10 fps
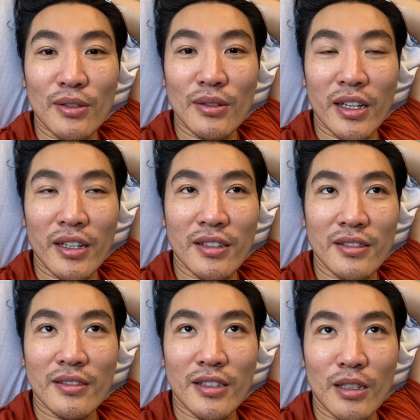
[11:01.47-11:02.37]
to like
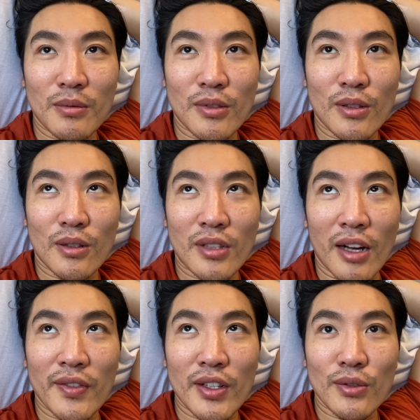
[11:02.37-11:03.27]
deep
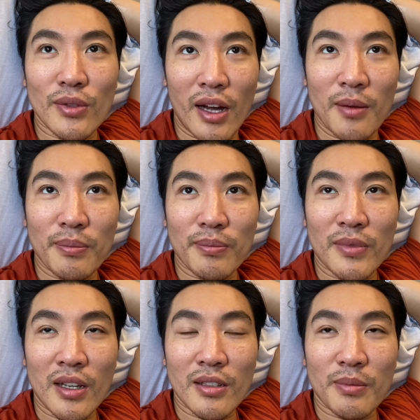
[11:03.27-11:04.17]
dive into that
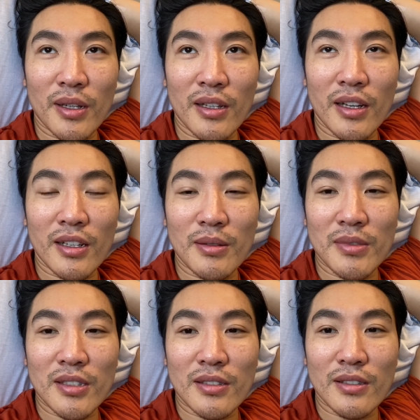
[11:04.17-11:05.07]
yet, but like I'm
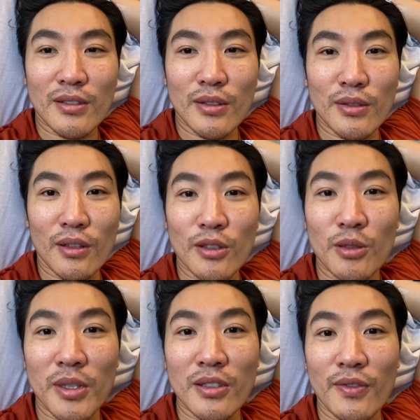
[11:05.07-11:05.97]
just, you know, talking to
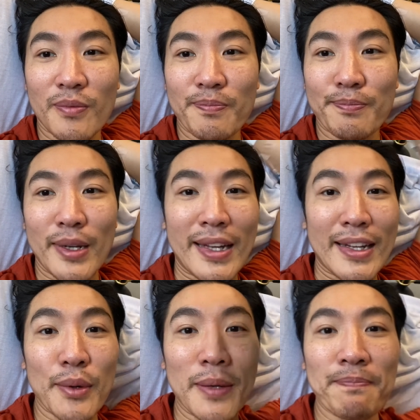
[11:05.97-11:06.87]
myself. But
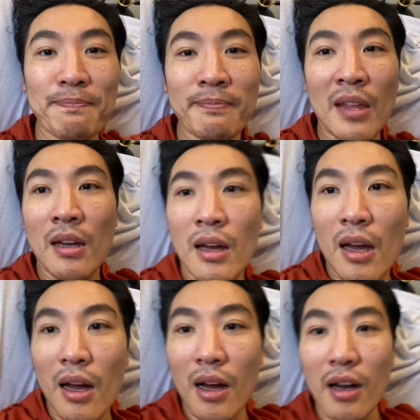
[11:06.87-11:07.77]
anyway,
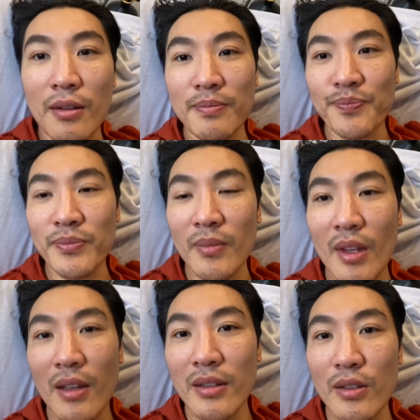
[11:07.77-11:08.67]

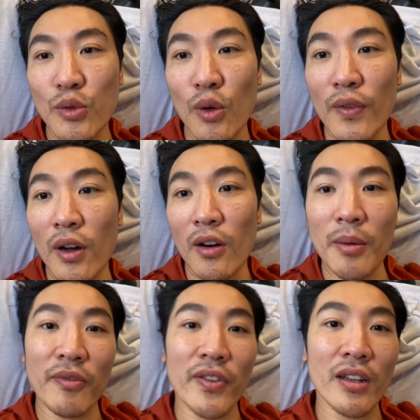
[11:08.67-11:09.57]
overall
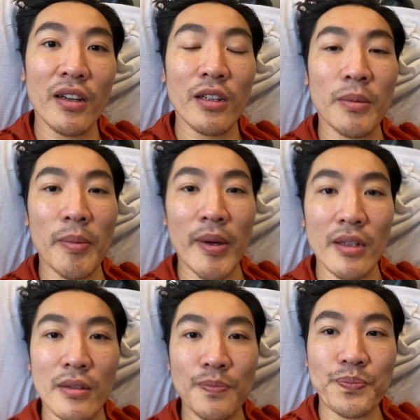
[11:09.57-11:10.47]
I'm feeling a little bit better.